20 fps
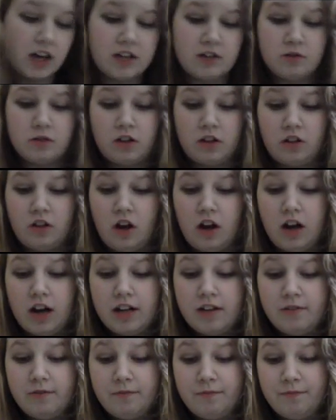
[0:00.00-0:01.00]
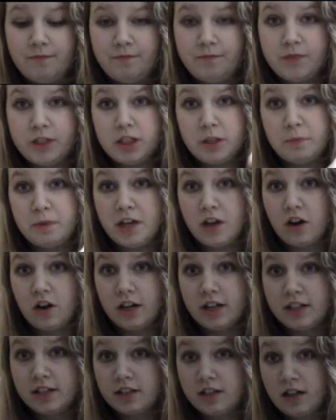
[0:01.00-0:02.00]
I use a lot, to be
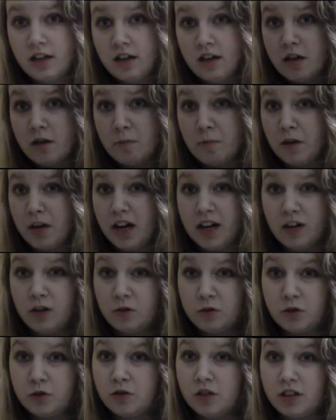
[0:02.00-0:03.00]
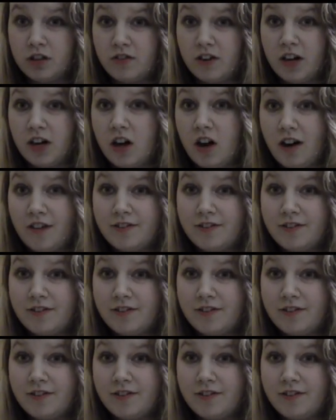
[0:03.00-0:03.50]
honest, but I don't do this very